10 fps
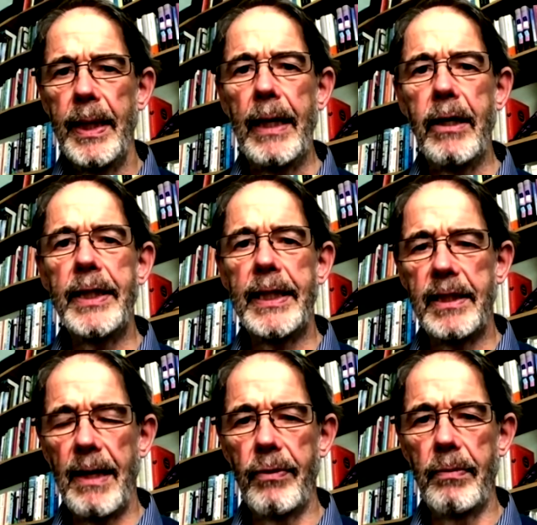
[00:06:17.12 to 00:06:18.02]
including
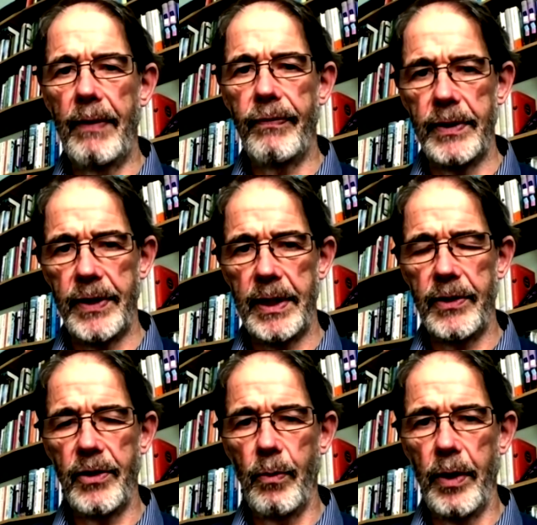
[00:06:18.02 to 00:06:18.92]
several
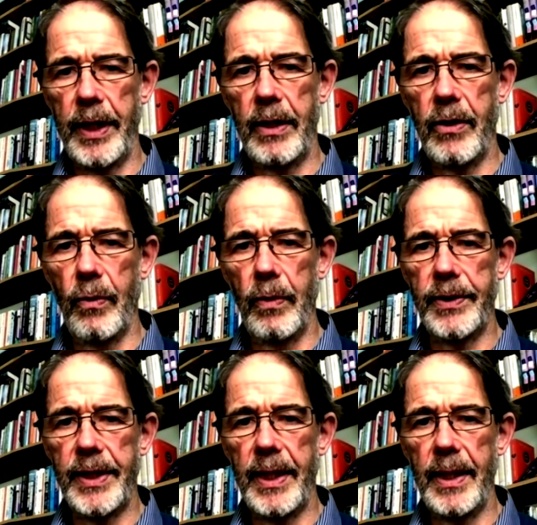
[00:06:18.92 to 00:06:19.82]
references to what it
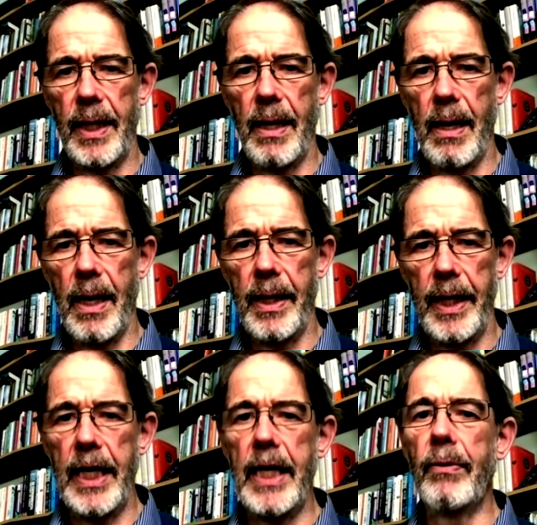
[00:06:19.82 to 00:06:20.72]
calls
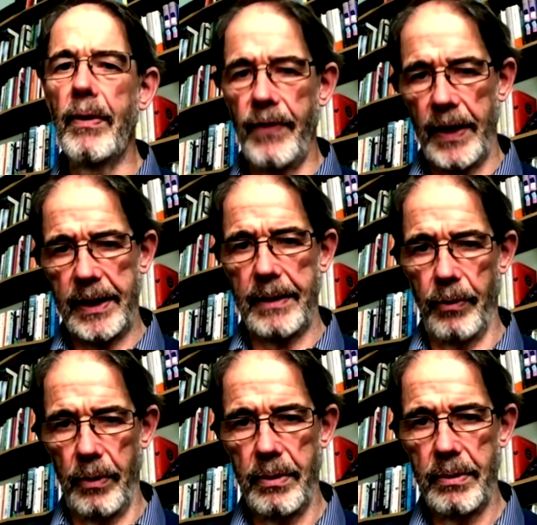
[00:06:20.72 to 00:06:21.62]

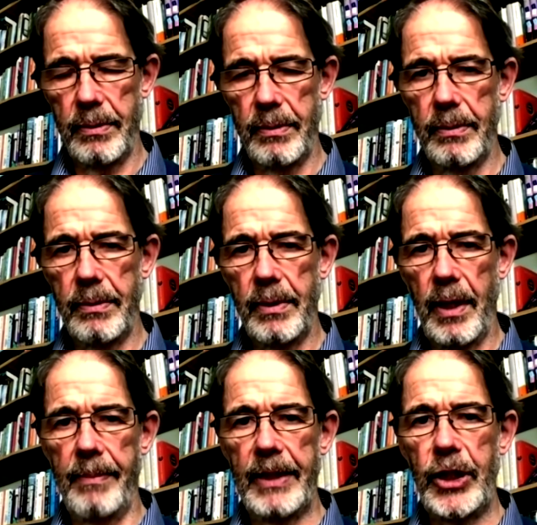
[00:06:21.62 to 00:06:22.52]
irreversible
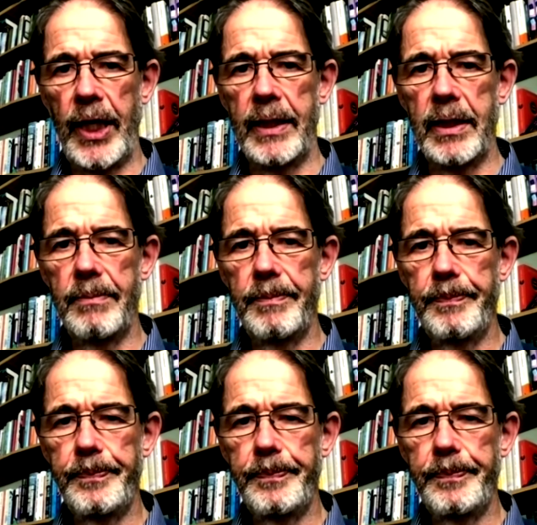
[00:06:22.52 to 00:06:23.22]
climate change.